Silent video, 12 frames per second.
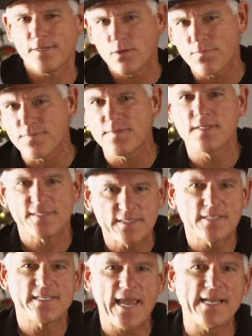you know, the,
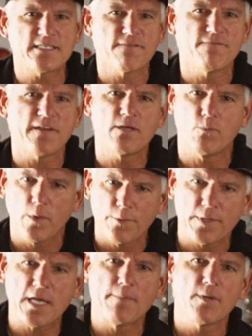the day's event. We
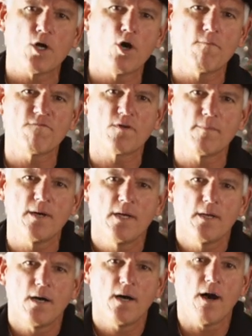were coming home from
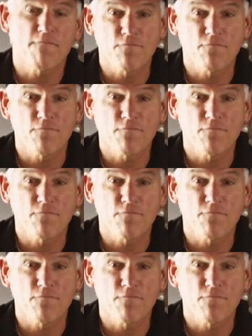a